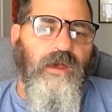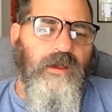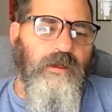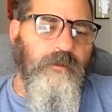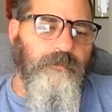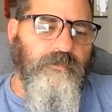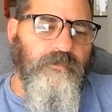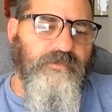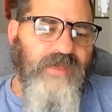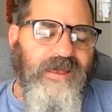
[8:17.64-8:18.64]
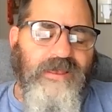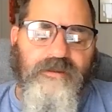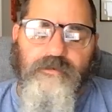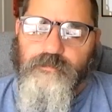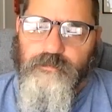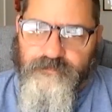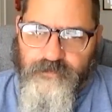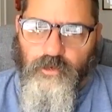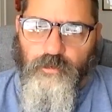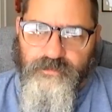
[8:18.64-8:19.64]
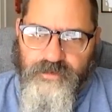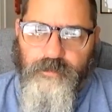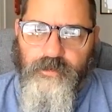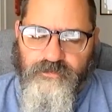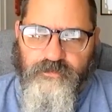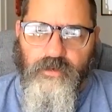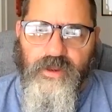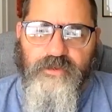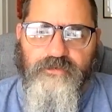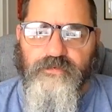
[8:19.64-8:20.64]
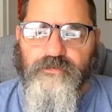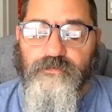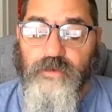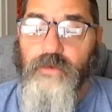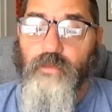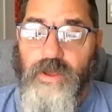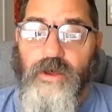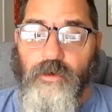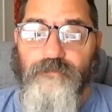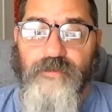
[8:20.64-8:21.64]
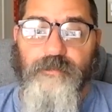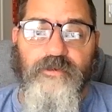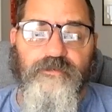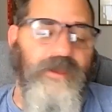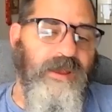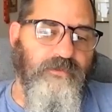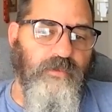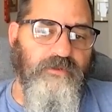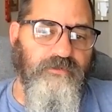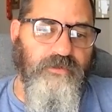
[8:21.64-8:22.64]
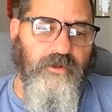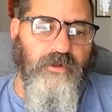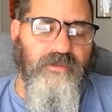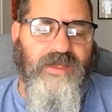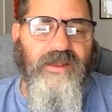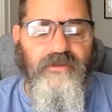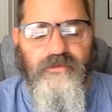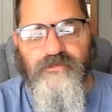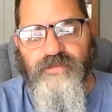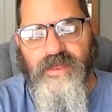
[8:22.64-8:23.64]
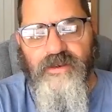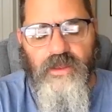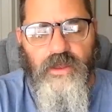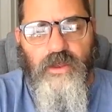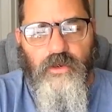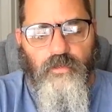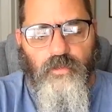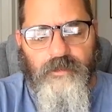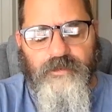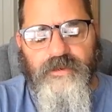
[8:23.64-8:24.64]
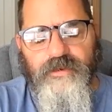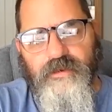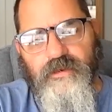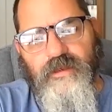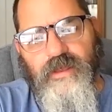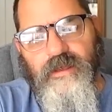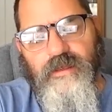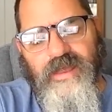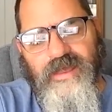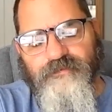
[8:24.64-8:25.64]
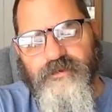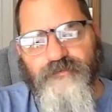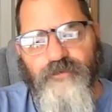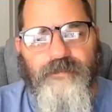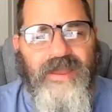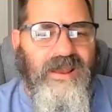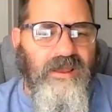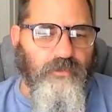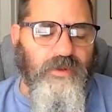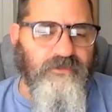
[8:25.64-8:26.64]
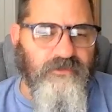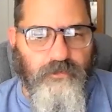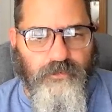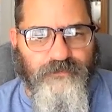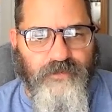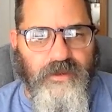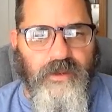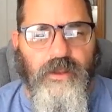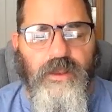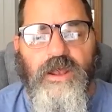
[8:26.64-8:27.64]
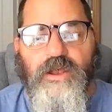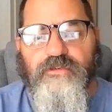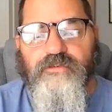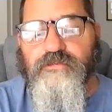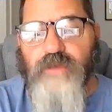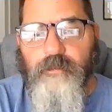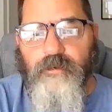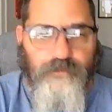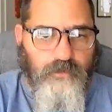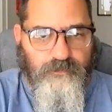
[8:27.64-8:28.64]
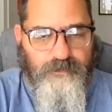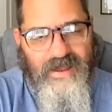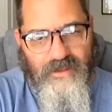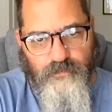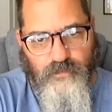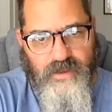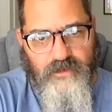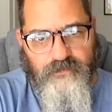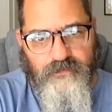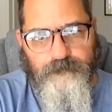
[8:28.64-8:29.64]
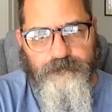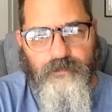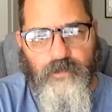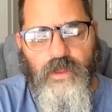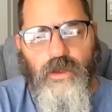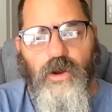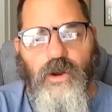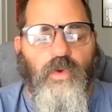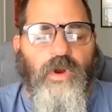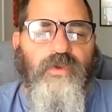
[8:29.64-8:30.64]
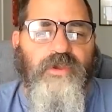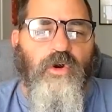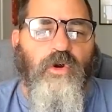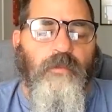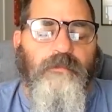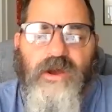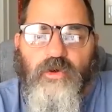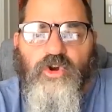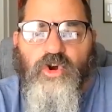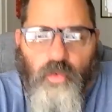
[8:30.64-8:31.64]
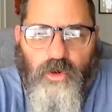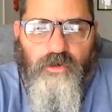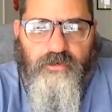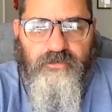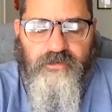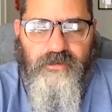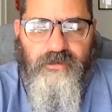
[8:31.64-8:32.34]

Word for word: um, that film demonstrates very well feminist pathways theory. That is that women uh, have different pathways into offending. Some of those pathways are what we call male coerced,